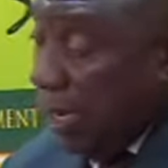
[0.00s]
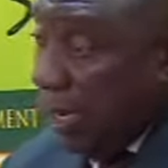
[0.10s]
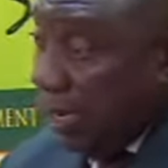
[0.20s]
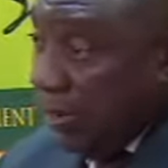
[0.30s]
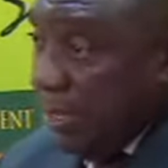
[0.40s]

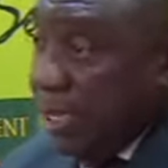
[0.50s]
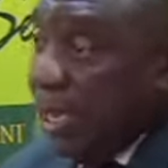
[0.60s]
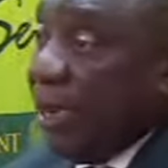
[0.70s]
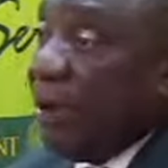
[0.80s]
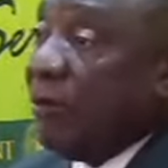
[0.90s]
In the
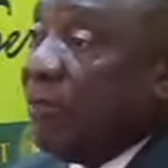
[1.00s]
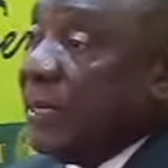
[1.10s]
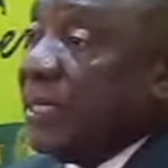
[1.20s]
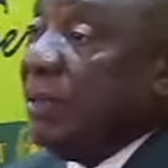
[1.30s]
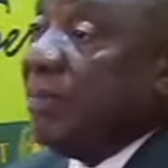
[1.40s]
year of
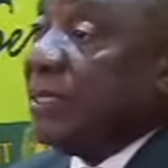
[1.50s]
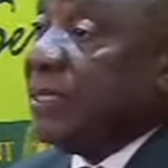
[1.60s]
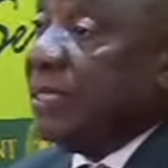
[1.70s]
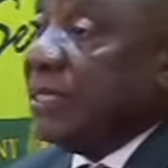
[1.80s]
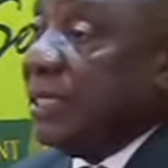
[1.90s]
Madiba
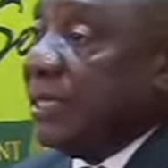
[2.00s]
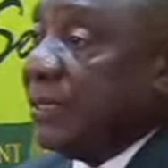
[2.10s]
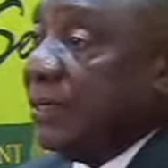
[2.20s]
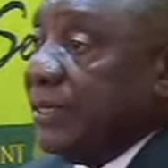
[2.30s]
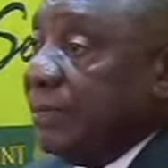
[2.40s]

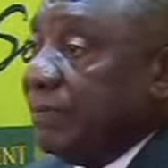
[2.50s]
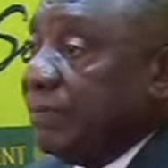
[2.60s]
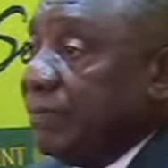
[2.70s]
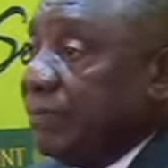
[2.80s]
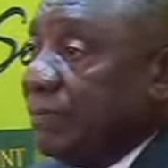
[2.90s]
centenary,
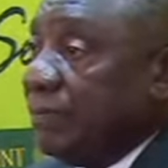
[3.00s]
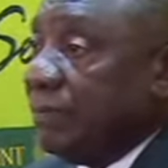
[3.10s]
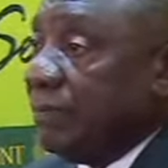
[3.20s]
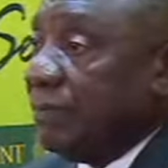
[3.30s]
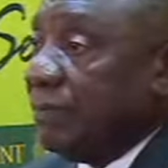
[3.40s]

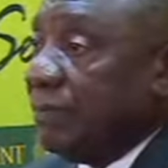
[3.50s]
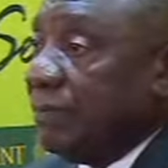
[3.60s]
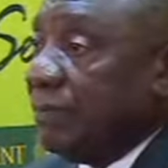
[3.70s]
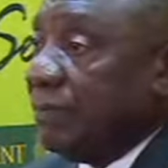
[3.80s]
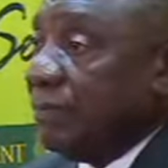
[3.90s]

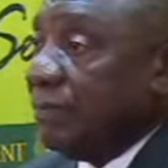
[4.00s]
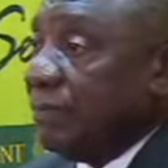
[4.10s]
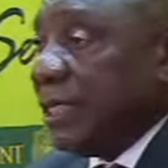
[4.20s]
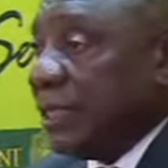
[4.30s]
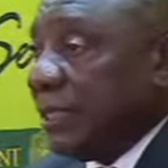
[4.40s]

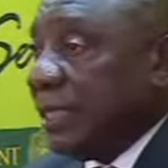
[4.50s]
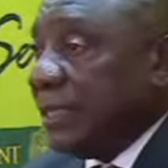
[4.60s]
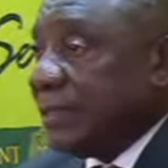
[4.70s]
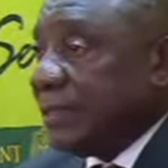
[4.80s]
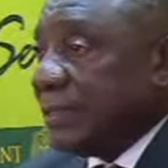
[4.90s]
which it
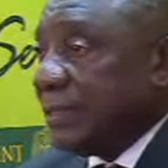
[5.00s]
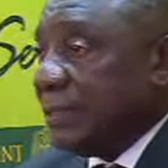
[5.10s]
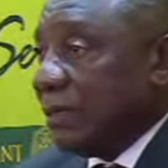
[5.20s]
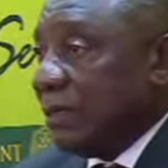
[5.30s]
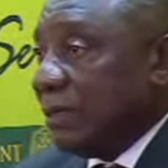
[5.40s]
is
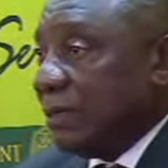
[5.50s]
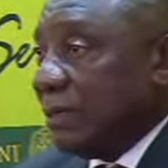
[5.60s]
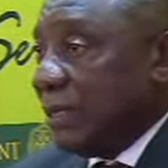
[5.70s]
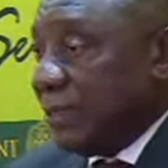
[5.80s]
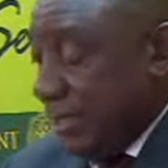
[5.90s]

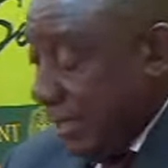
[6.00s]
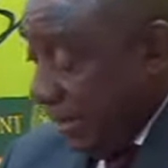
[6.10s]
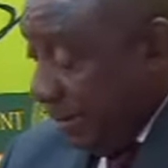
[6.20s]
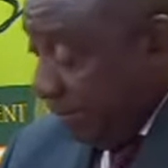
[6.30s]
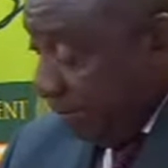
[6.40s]
this
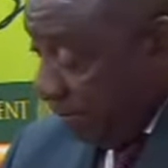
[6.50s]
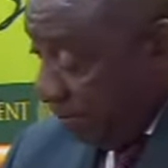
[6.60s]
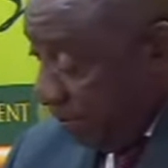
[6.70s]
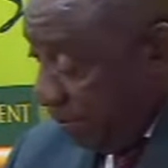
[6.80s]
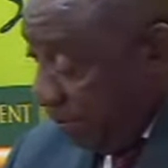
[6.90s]
year,
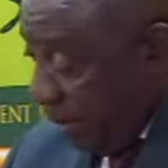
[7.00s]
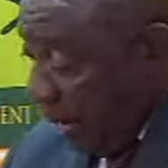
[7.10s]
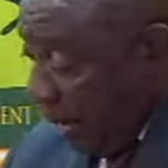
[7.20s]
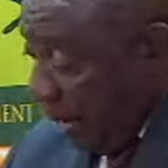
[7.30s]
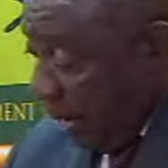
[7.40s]

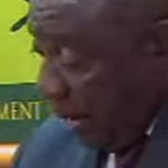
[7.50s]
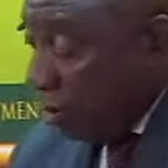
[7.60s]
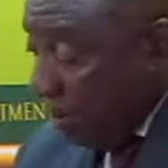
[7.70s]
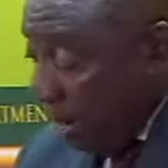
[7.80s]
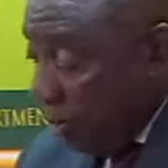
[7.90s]
I
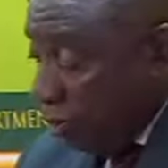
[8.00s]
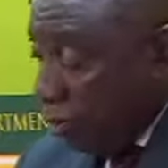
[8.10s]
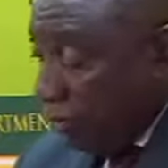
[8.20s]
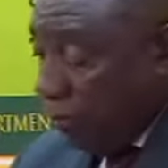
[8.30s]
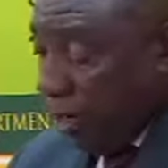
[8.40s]
commend
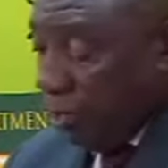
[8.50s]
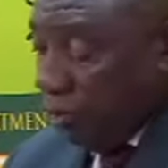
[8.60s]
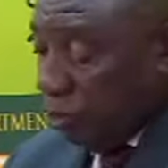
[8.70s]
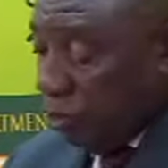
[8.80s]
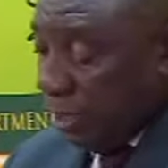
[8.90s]
you for
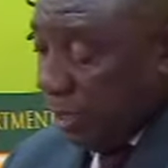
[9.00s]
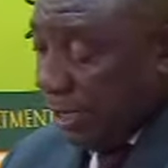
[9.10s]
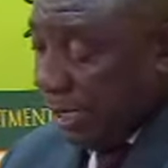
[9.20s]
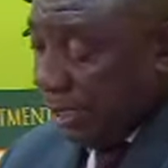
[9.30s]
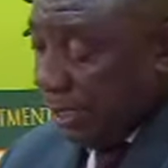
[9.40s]
ensuring
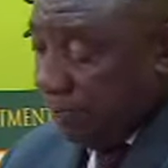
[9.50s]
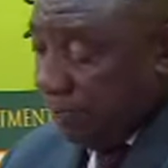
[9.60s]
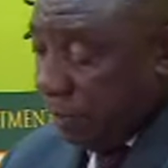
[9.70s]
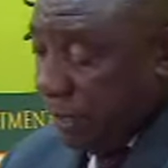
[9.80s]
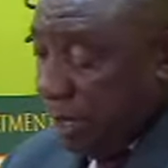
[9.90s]
that
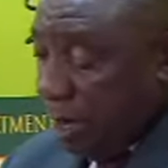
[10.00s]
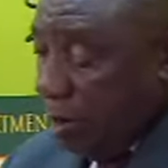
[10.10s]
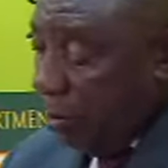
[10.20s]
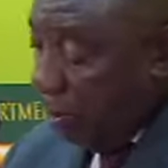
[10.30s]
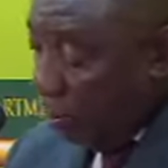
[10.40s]

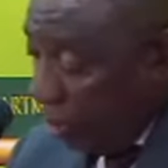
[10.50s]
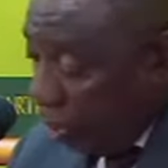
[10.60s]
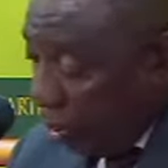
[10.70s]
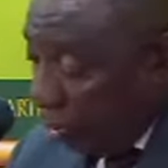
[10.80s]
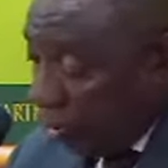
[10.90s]
we
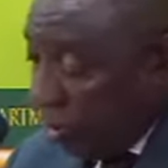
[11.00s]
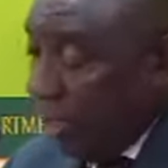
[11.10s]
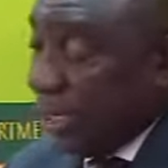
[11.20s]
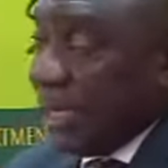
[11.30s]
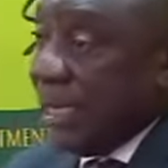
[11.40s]
will not
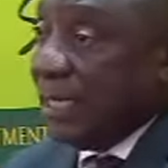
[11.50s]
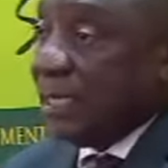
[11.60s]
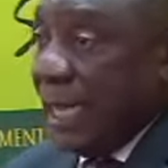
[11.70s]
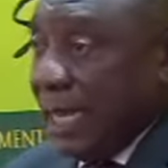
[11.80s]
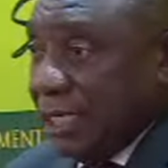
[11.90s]

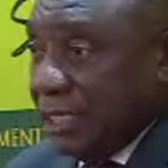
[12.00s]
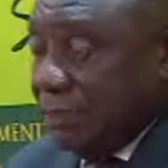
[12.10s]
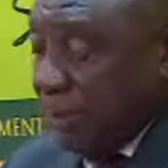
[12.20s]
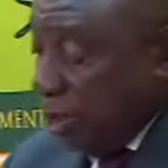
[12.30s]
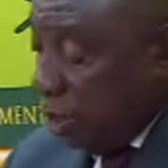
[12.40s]
tolerate hate
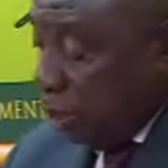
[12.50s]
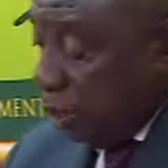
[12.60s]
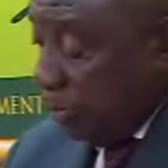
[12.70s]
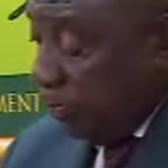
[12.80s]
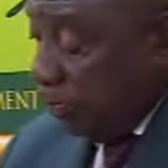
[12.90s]
speech,